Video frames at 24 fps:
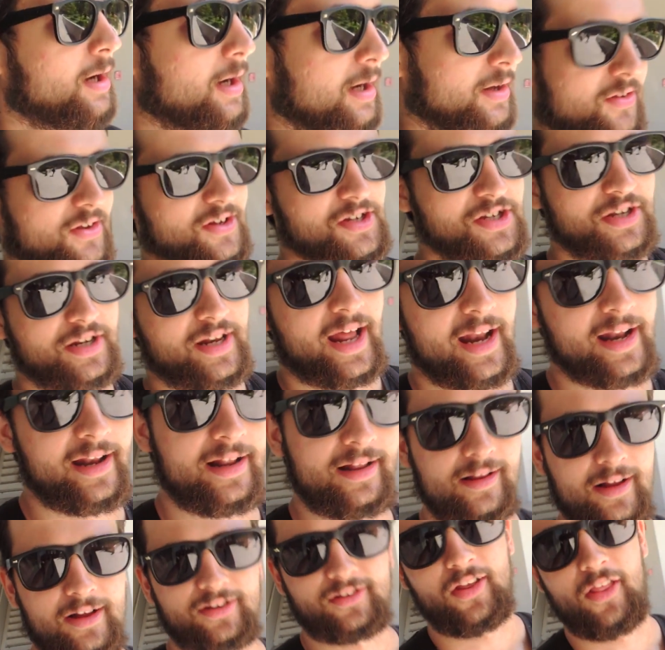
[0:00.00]
Uh, it's actually an
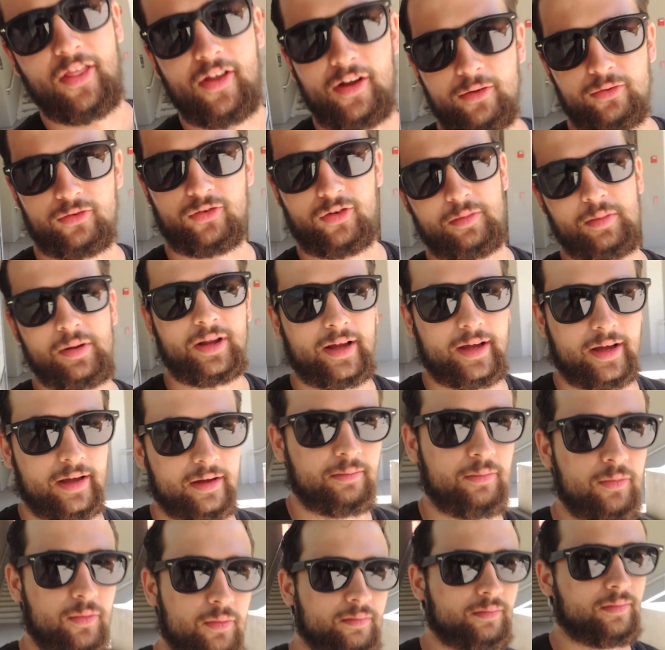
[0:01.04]
editing class. I thought it was going to be like
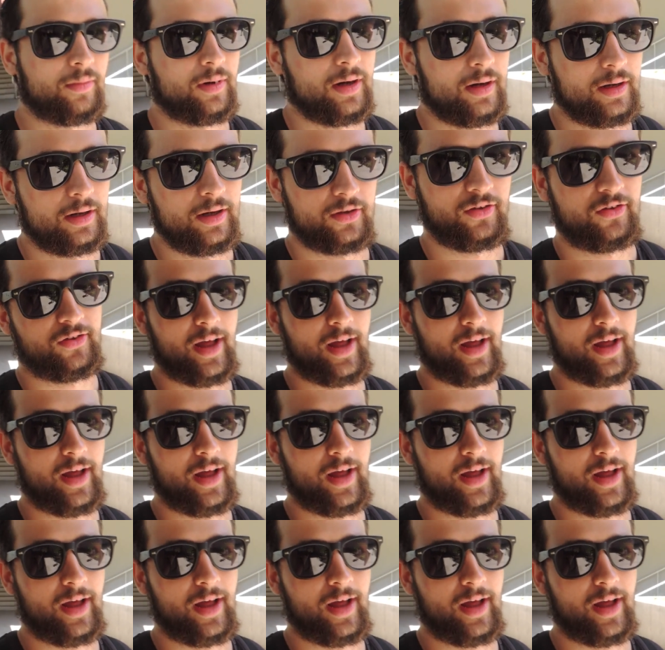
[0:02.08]
an uh,